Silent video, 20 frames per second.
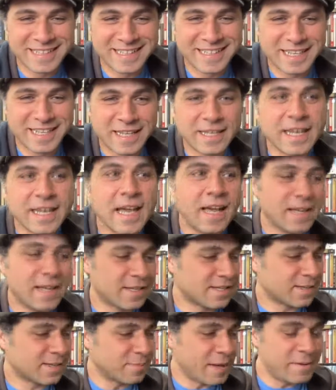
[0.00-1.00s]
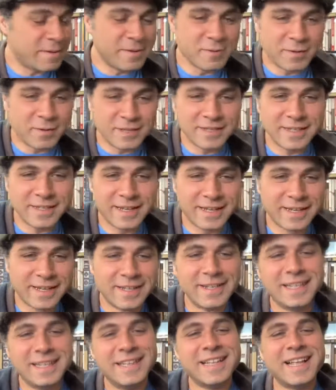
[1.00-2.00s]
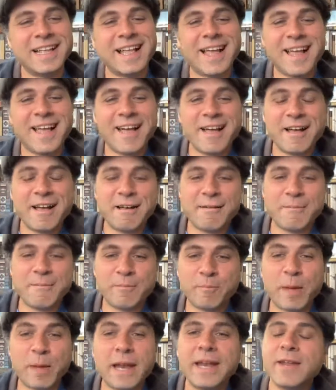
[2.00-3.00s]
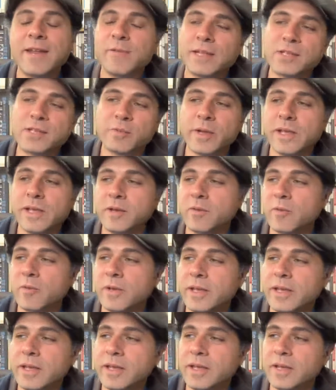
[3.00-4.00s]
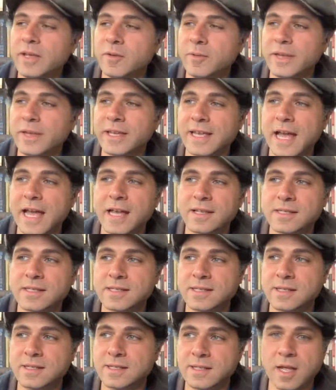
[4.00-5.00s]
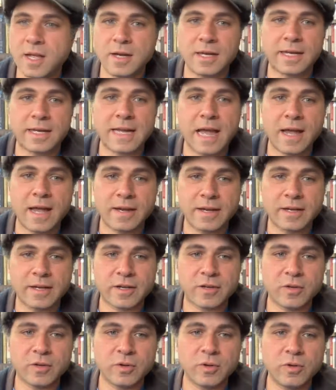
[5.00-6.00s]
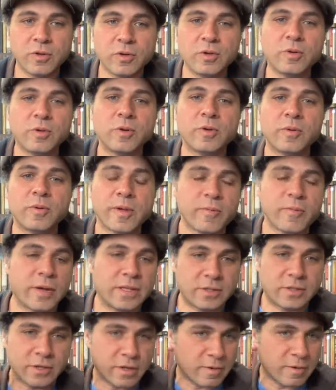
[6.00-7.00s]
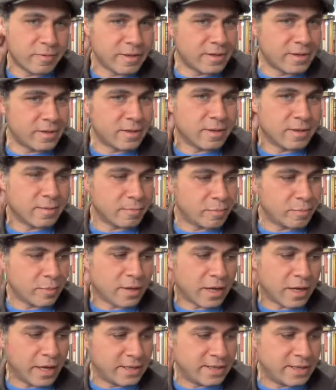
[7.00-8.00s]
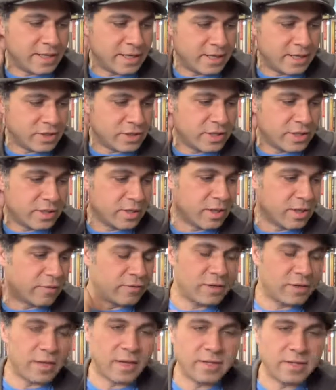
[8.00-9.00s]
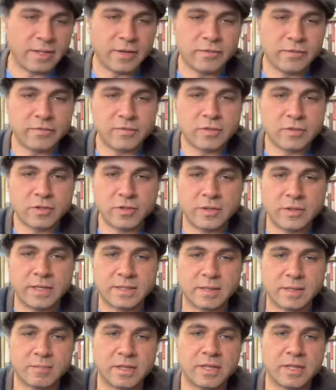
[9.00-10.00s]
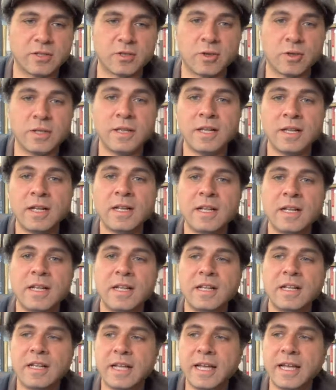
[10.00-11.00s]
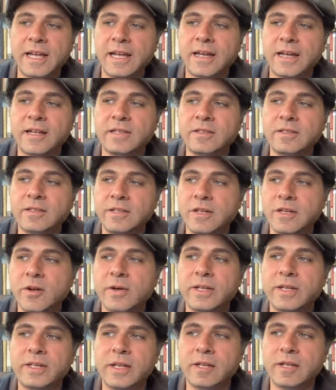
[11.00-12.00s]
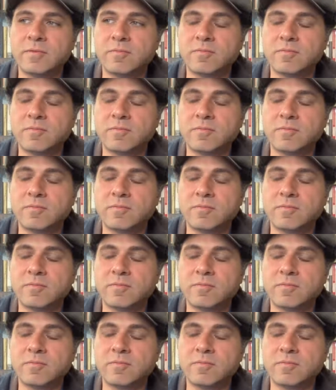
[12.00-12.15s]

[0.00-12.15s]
Yes, maybe one day. But anyways, we cast Stana Tariq, who we went to her with the idea, and she loved the idea of shooting something in Jordan. And it